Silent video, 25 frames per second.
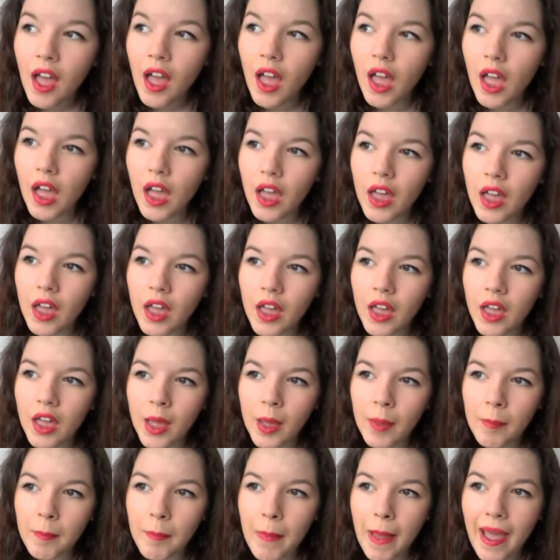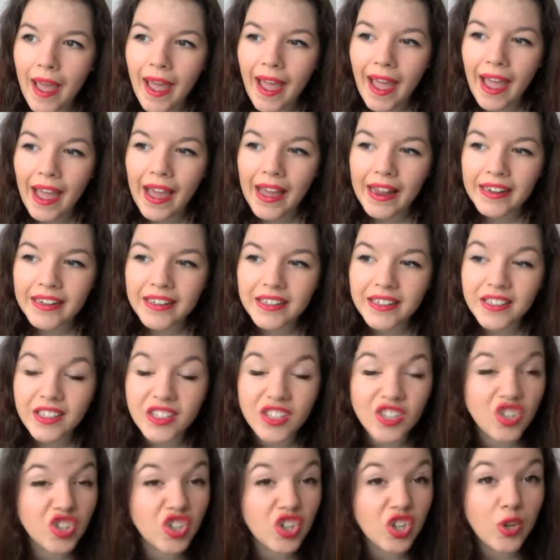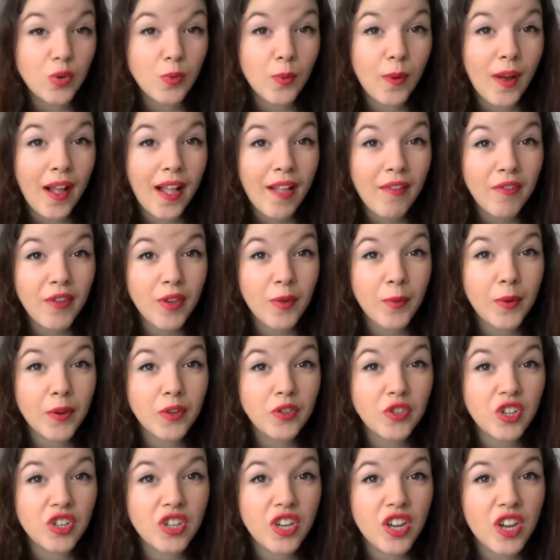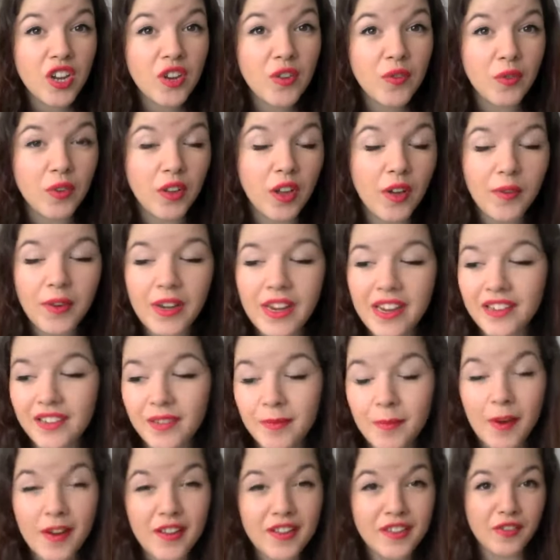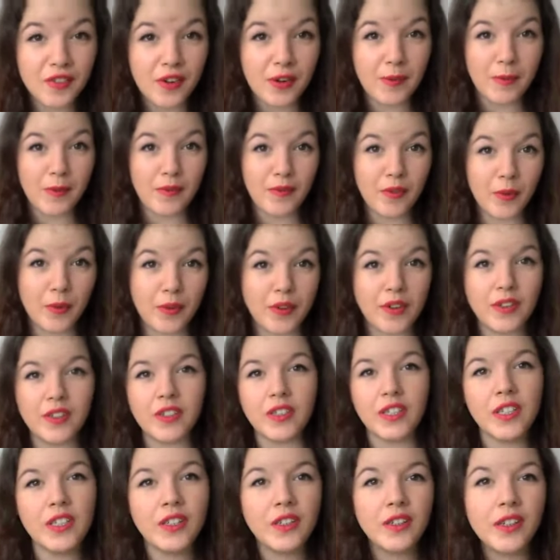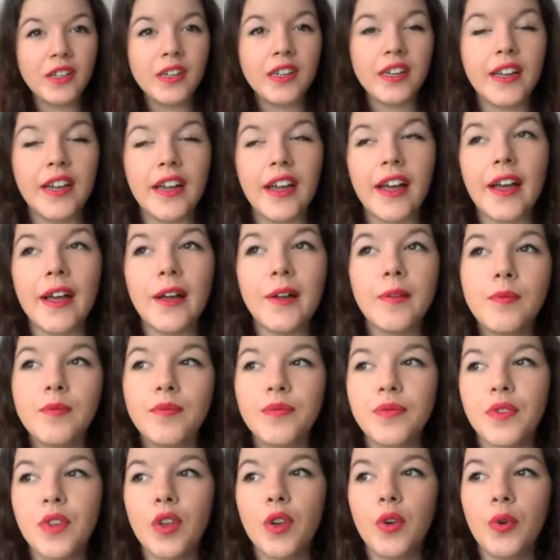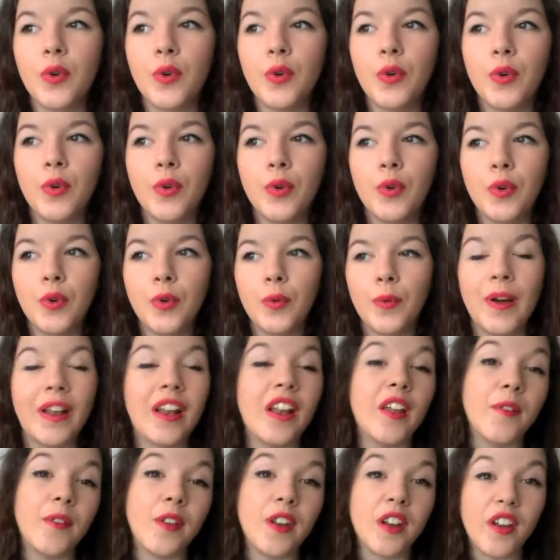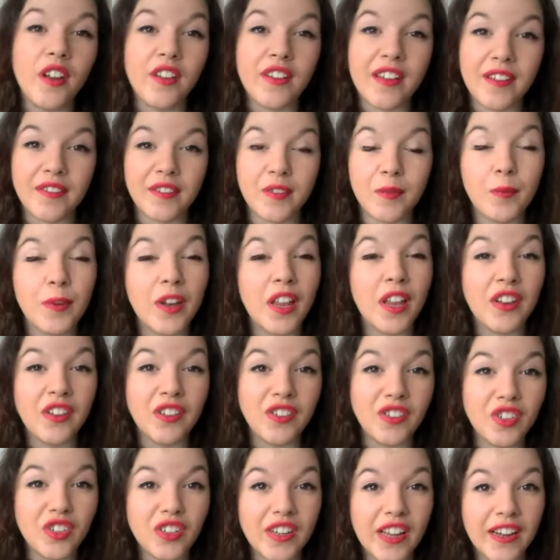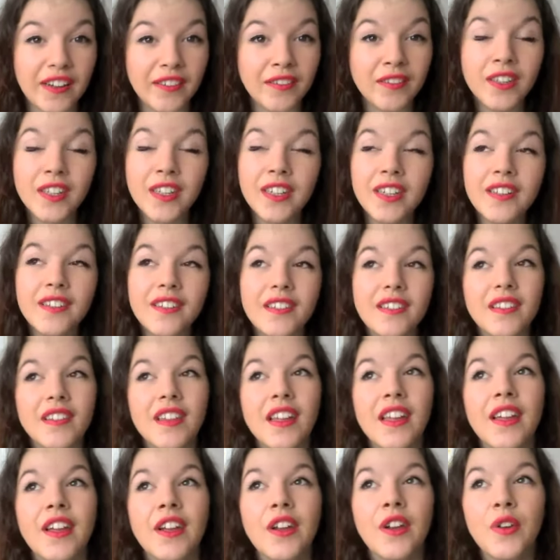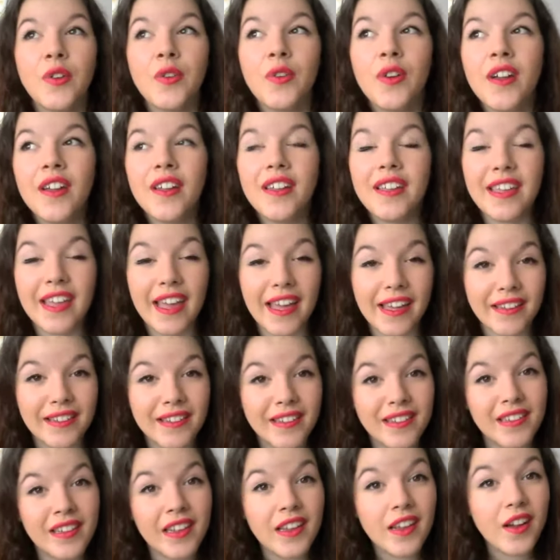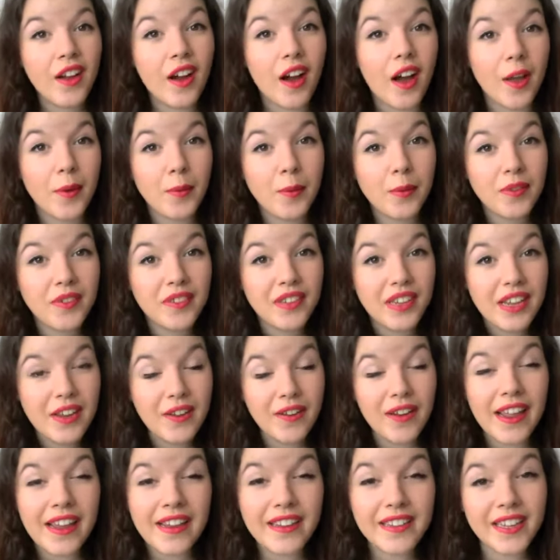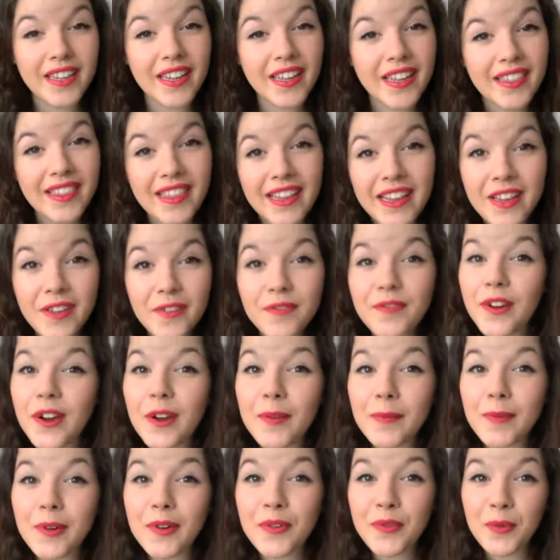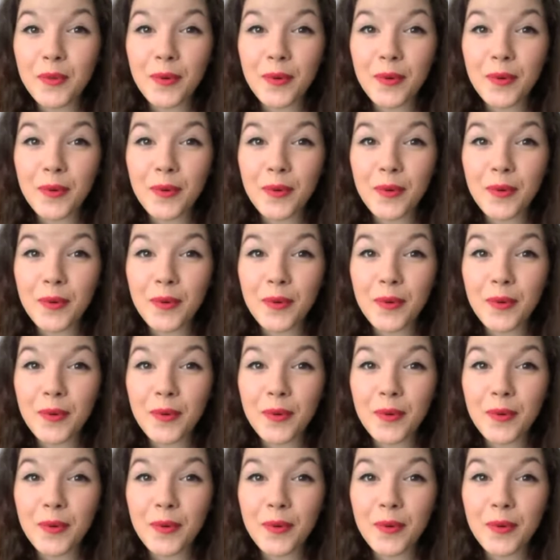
And do whatever you want to do. Go and eat some ice cream if you want to. I'm going to go and have some lunch now. So, yes. I will see you later and thank you very much for